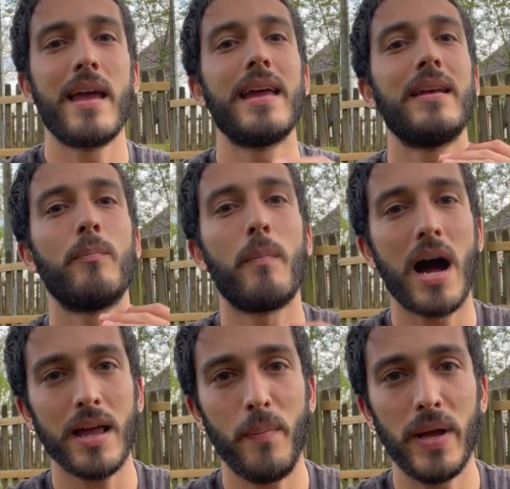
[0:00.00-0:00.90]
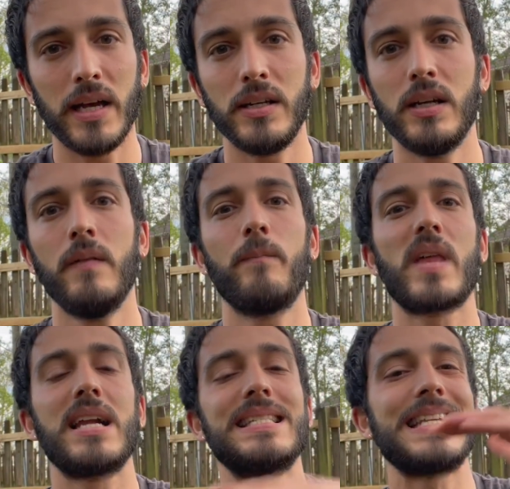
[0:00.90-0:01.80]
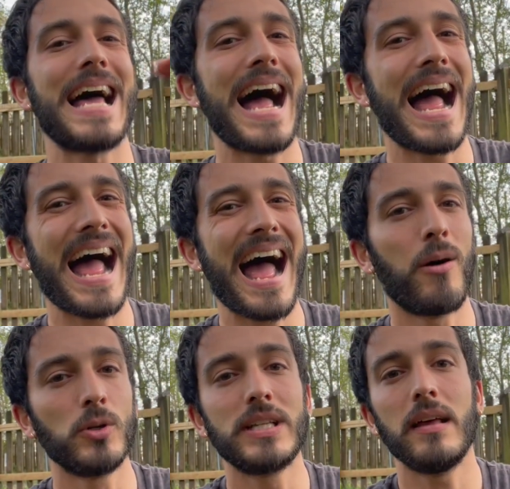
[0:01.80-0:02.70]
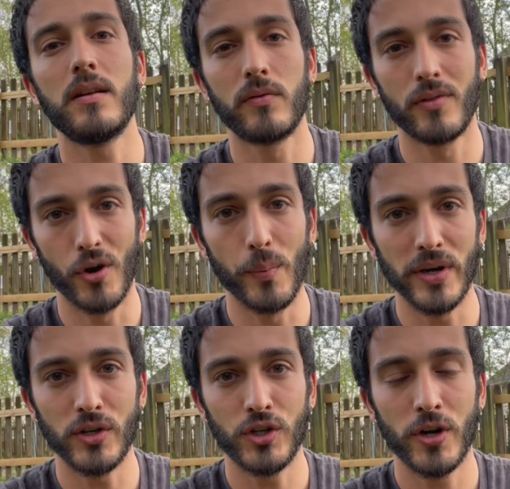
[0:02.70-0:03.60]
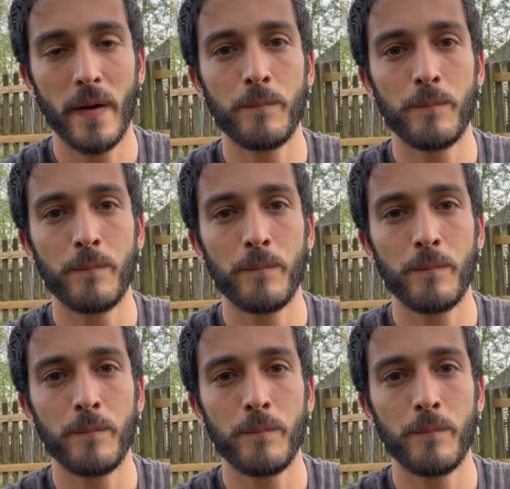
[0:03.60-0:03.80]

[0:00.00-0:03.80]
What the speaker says: In my opinion, that is an outdated verbiage.